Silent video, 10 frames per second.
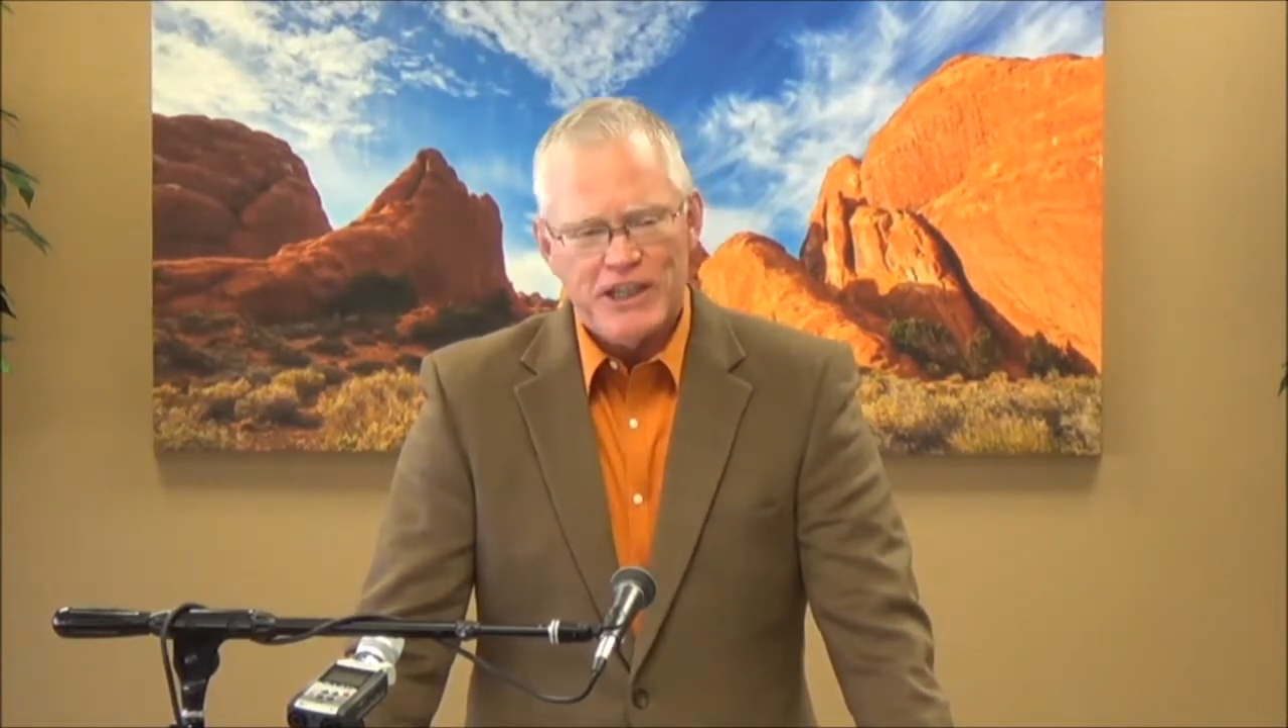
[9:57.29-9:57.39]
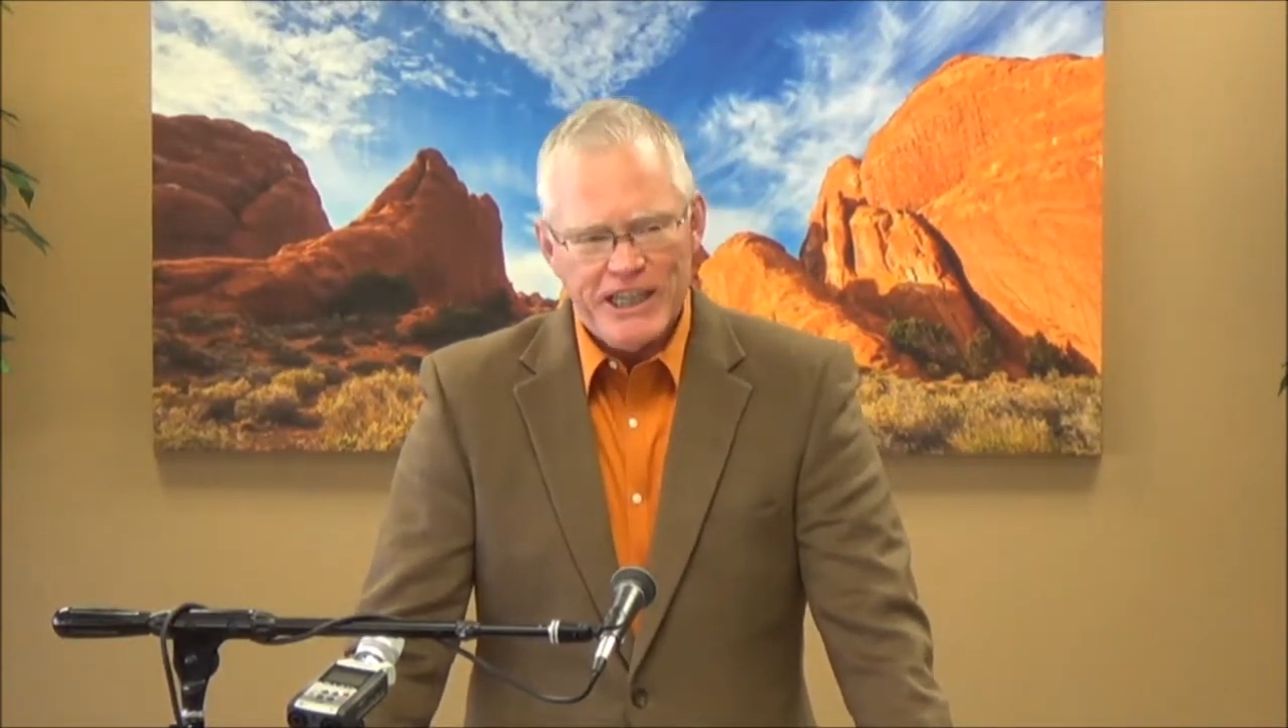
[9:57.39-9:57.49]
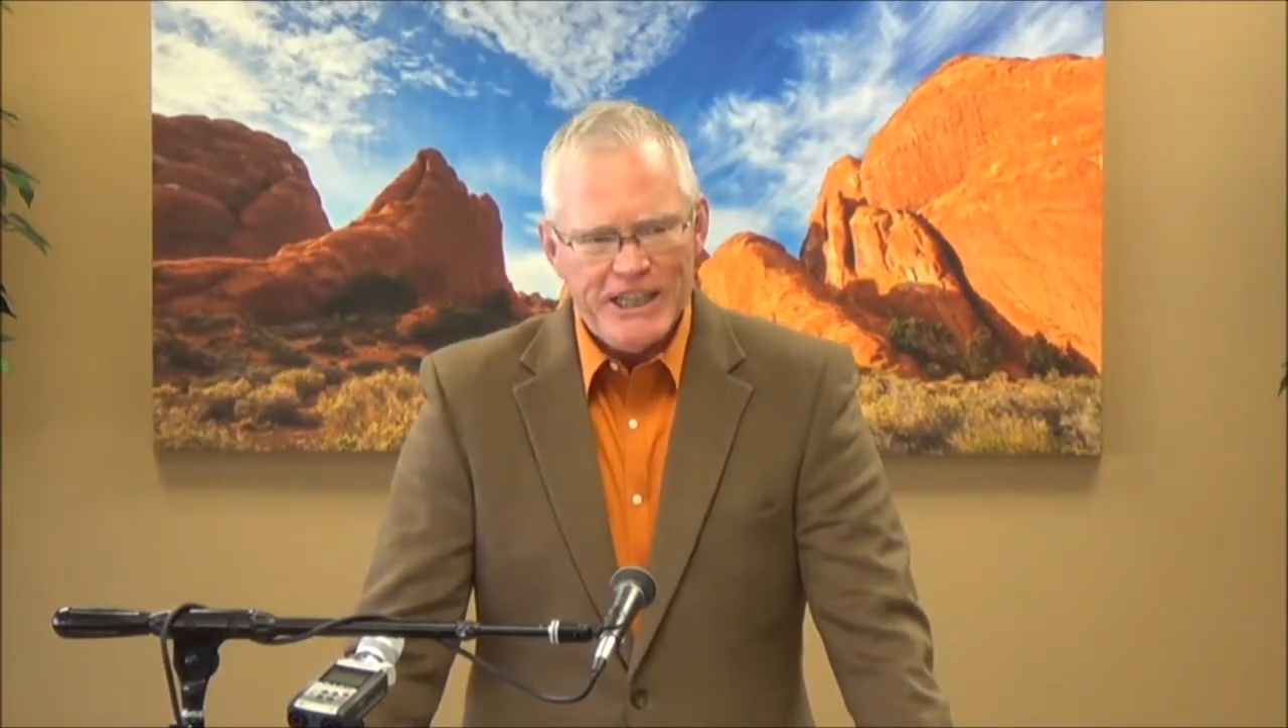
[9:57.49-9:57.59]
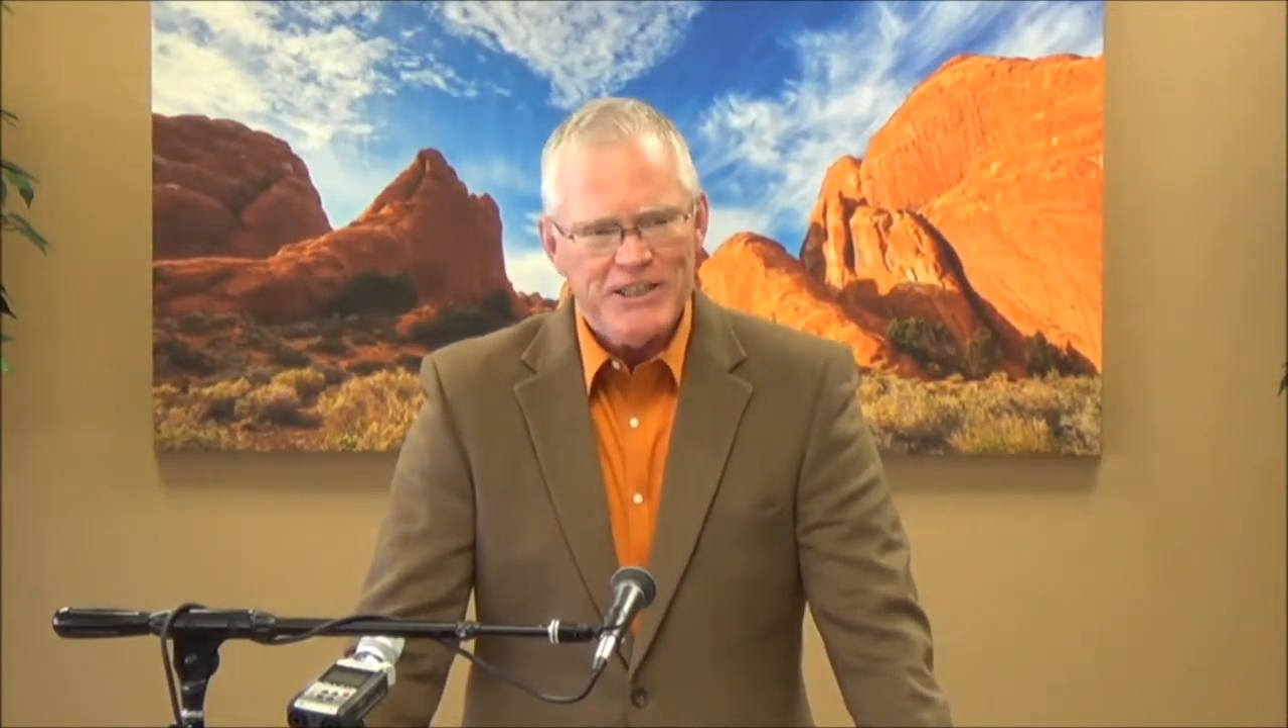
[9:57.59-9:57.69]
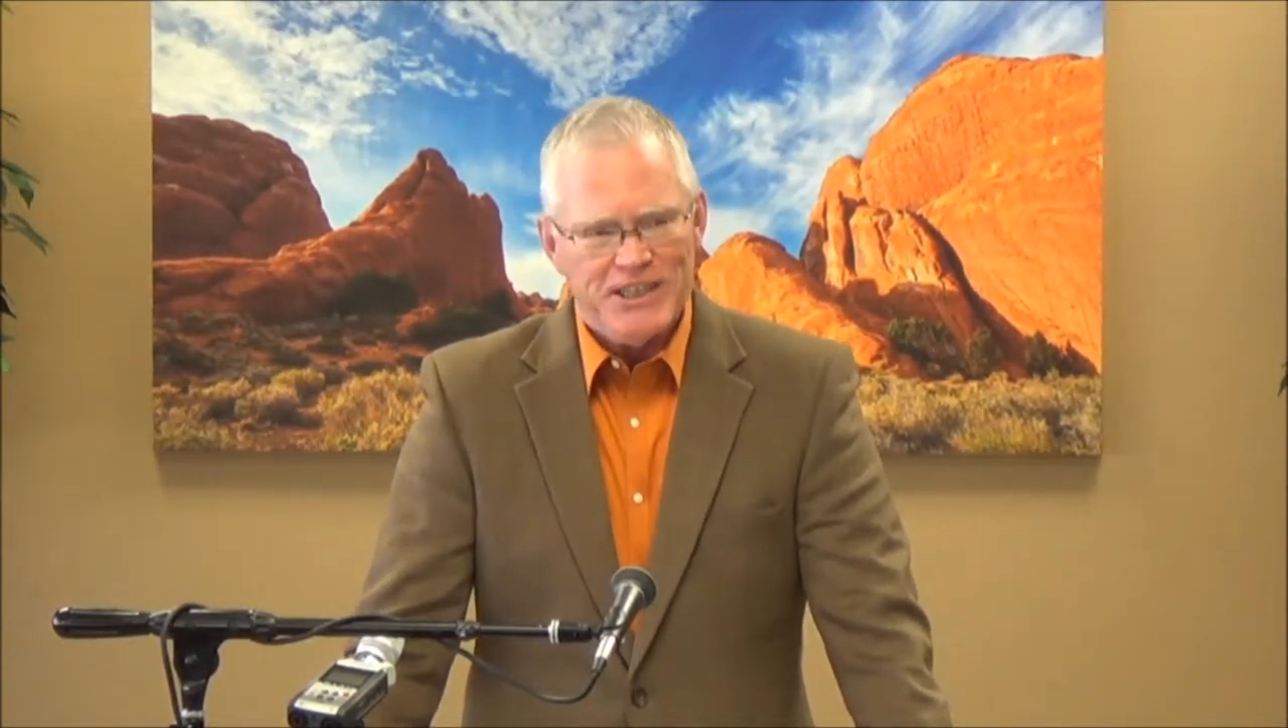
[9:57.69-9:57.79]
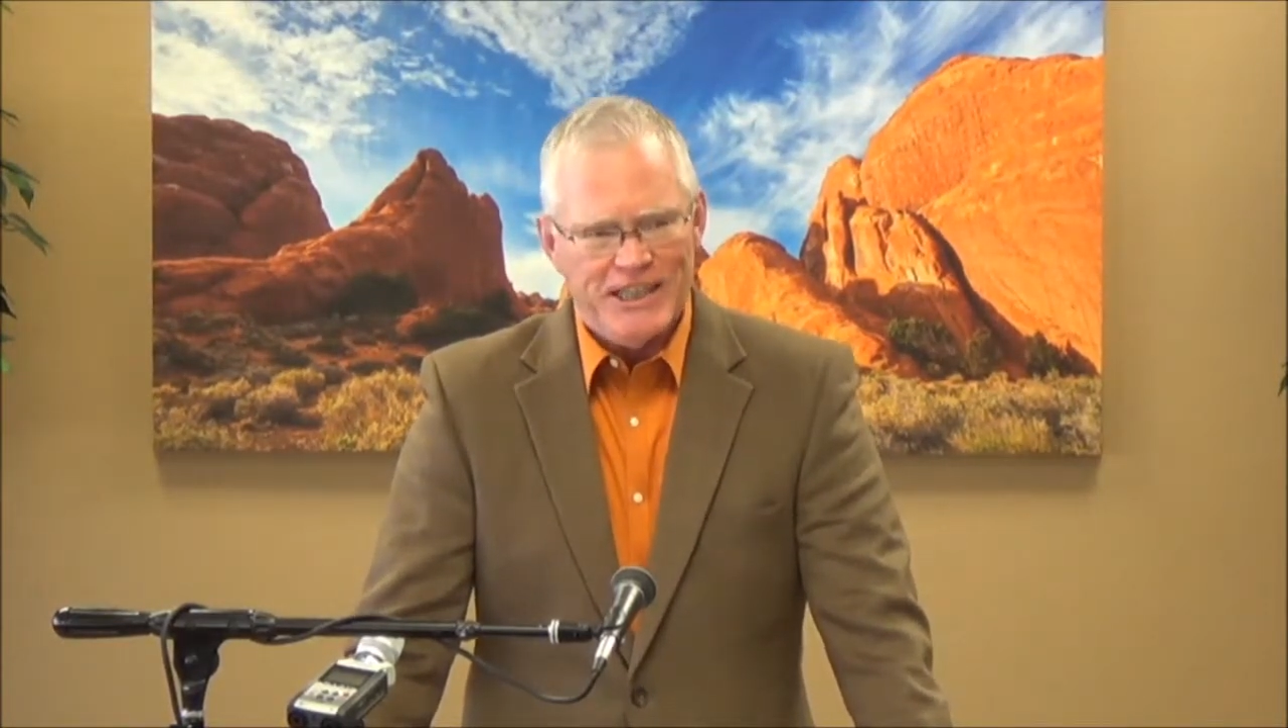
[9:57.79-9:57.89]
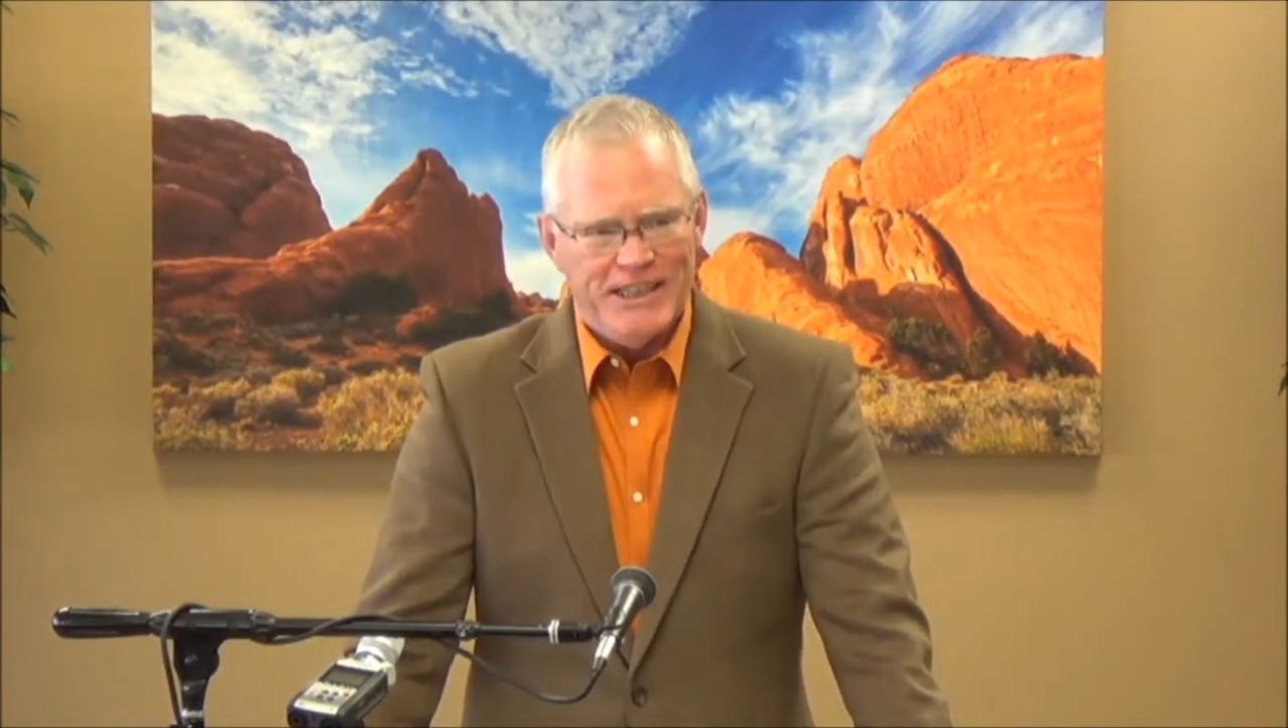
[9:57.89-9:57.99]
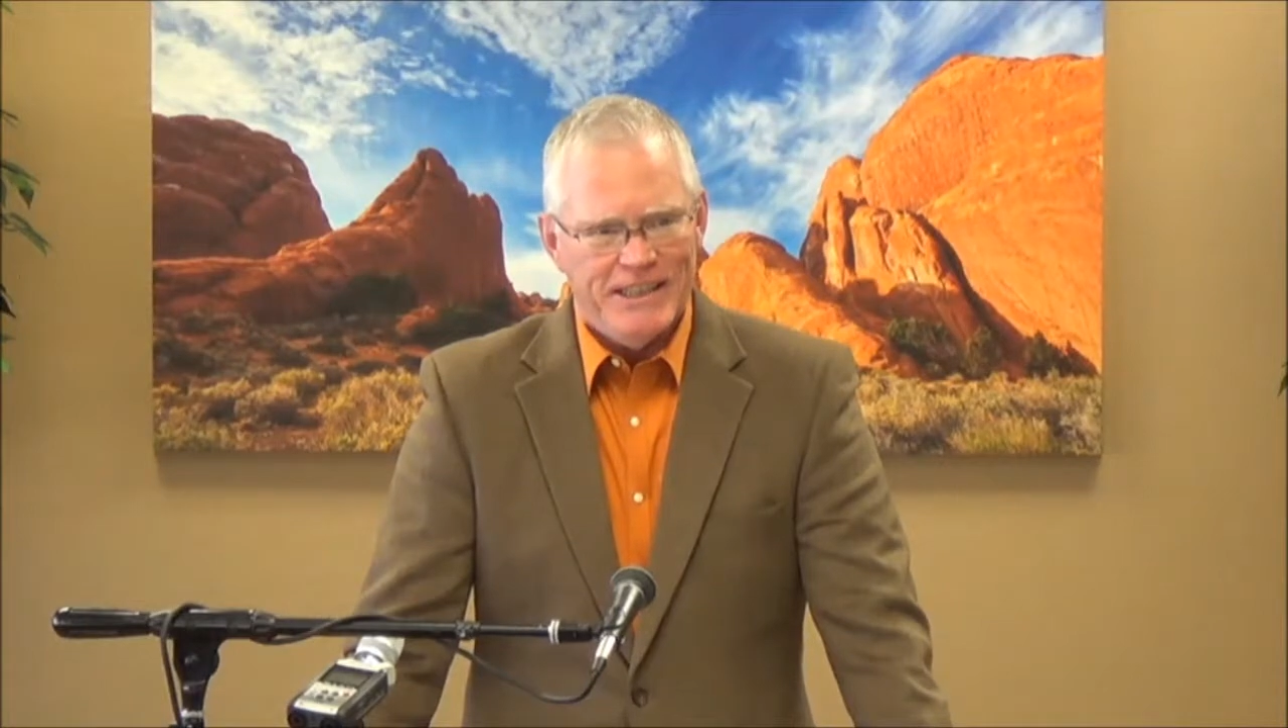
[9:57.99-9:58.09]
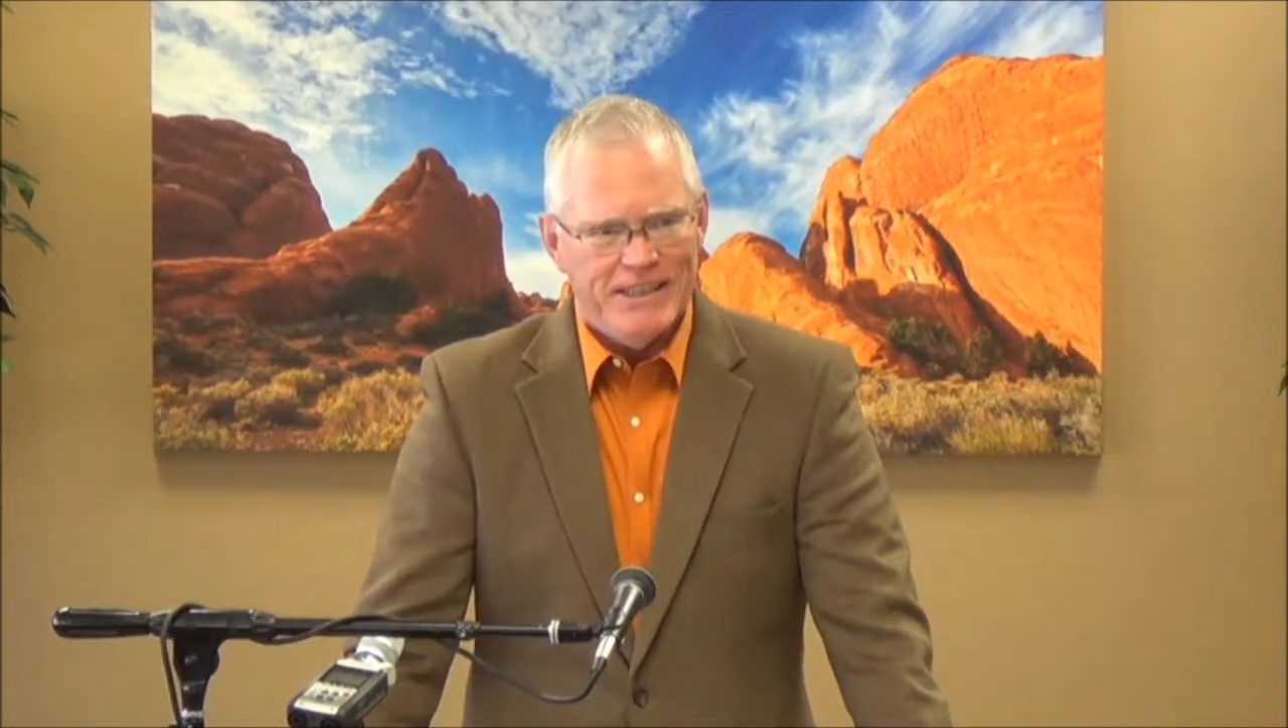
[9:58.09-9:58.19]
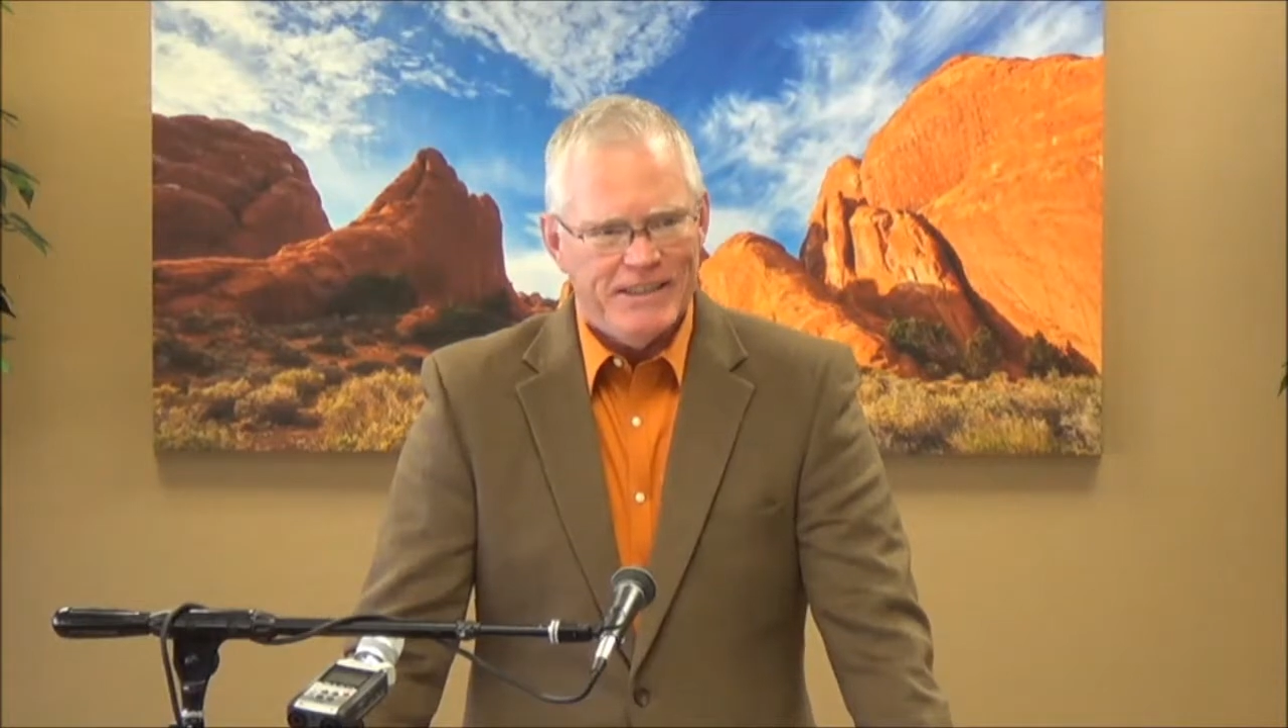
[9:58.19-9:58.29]

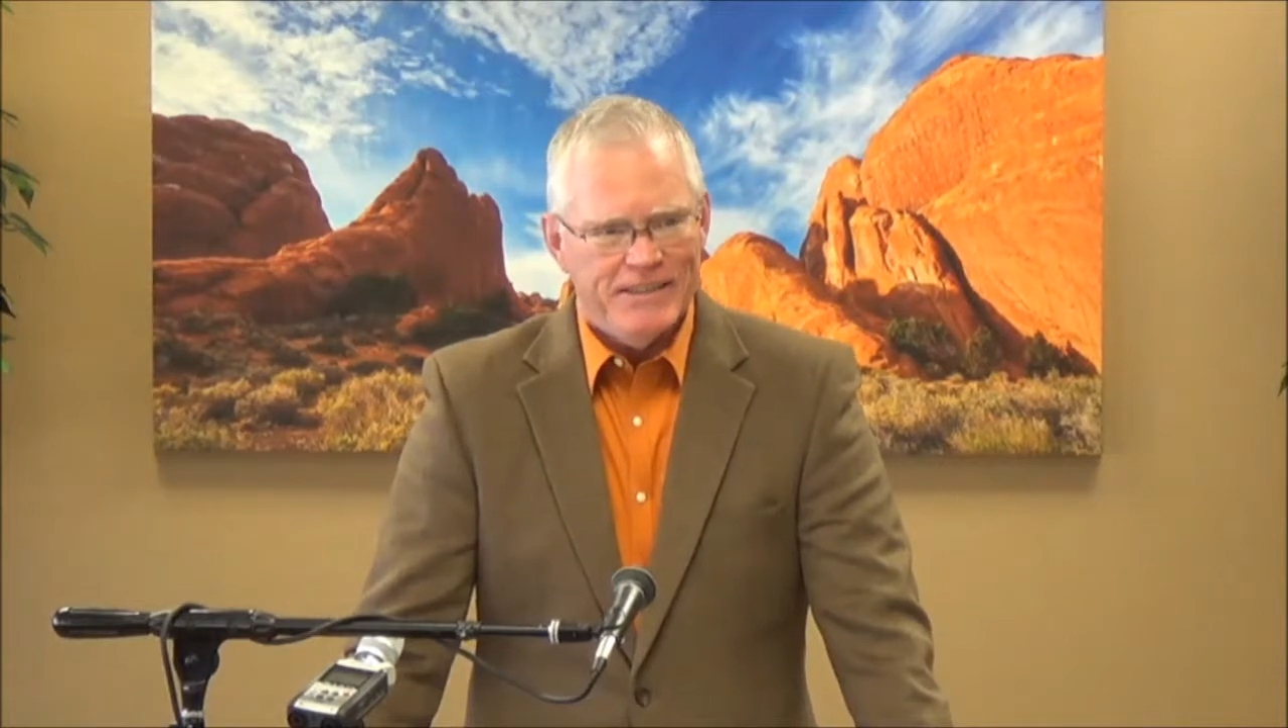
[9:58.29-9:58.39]
easy."